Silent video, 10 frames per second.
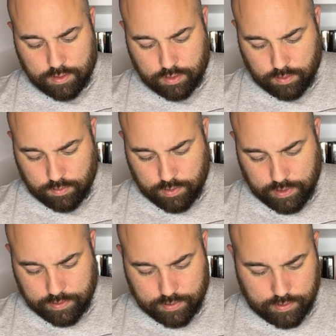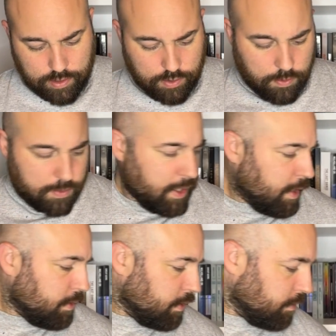So let's take those
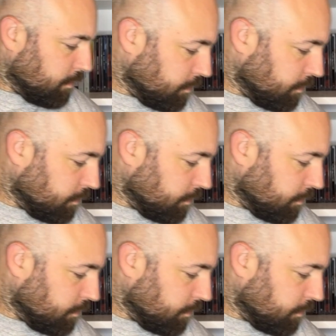out,